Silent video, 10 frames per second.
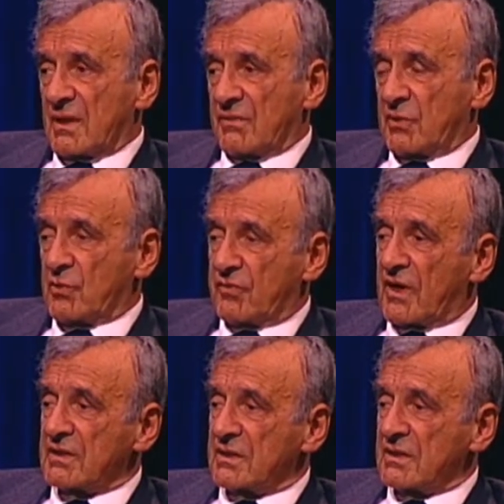We go
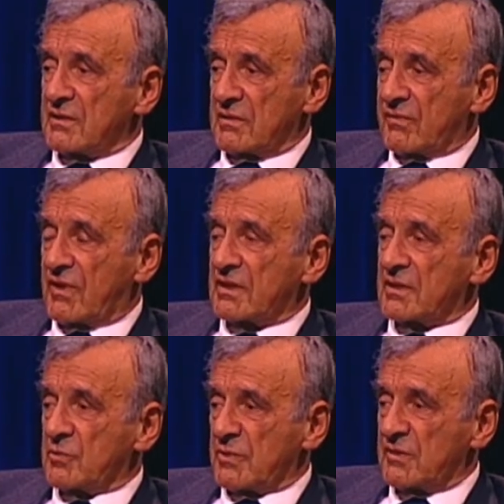farther and farther
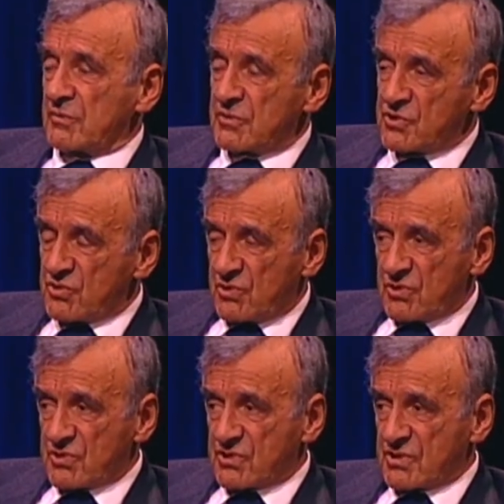away from the
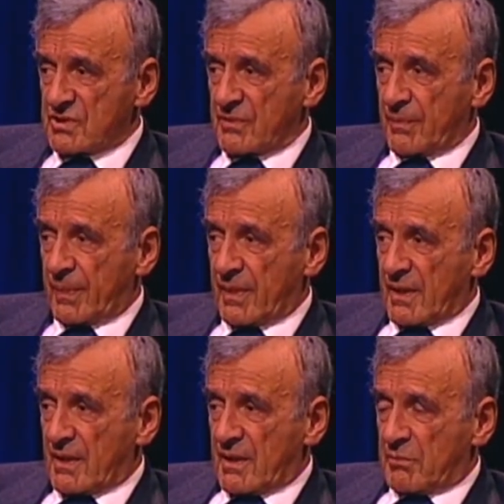source.
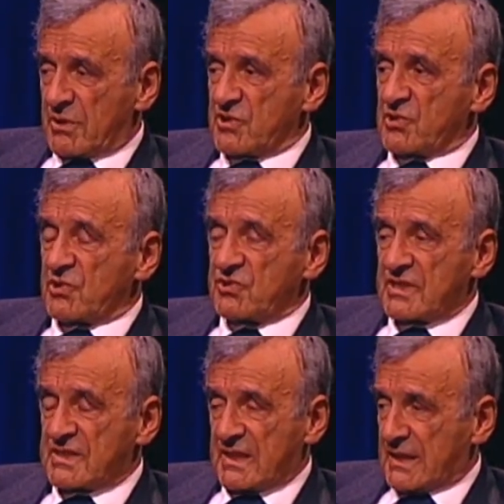But the source
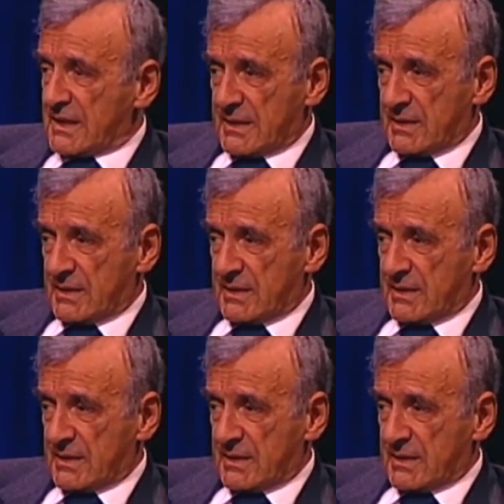is there.